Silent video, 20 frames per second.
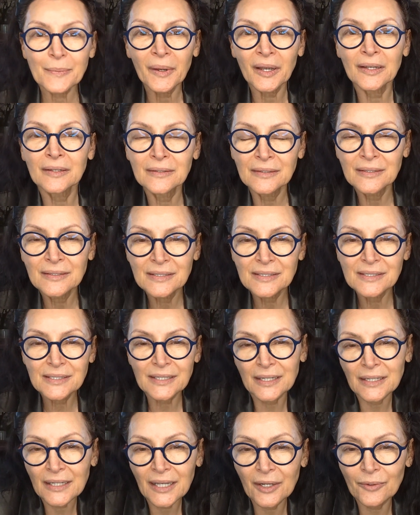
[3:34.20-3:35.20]
my
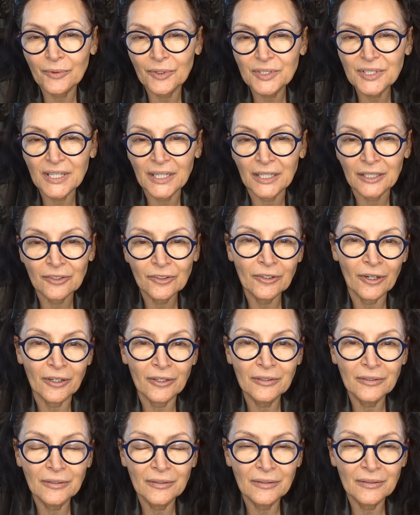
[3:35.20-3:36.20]
skincare routine,
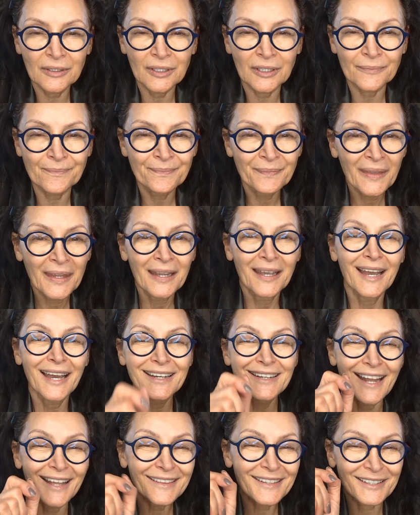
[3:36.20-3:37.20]

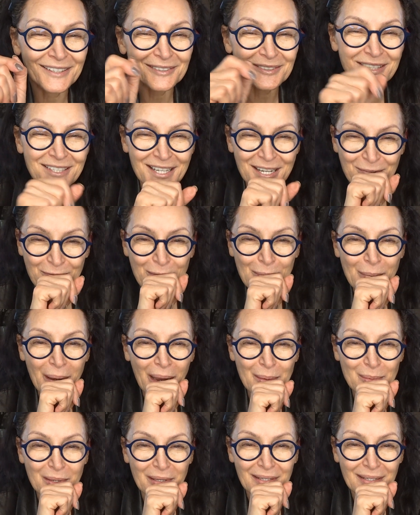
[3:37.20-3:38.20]
Another little secret
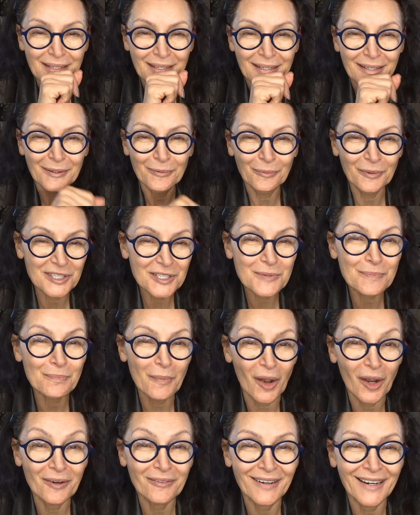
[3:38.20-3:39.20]
maybe, which
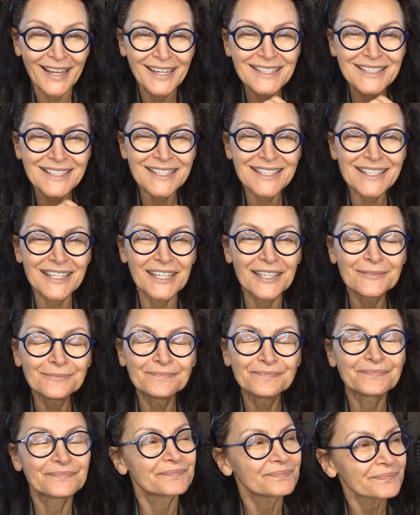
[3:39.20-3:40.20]
might relate to
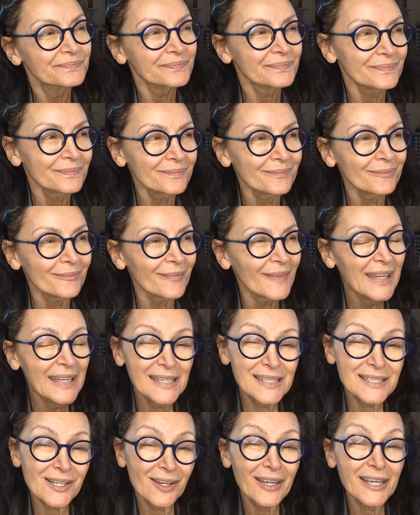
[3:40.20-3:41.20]
skin,
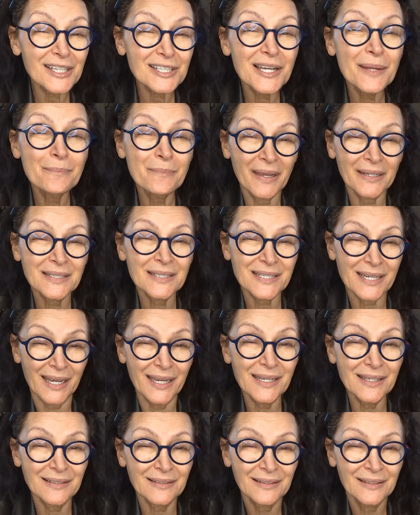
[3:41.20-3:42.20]
is I actually
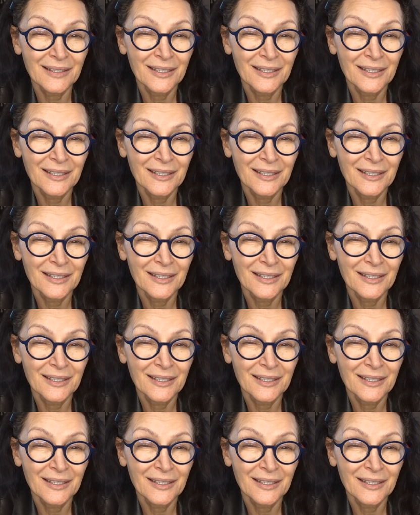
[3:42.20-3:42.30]
meditate